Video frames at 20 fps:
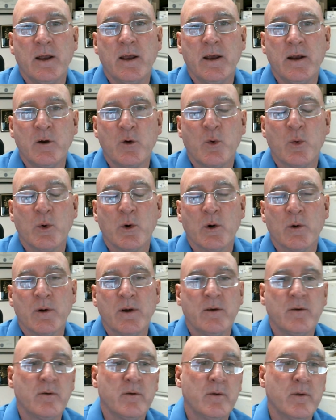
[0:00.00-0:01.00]

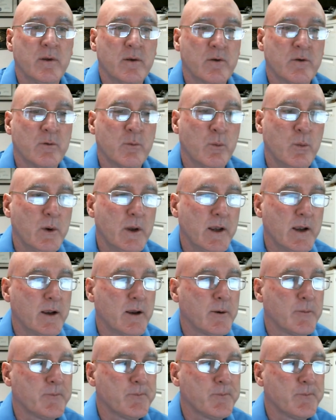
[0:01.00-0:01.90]
inquiries this week.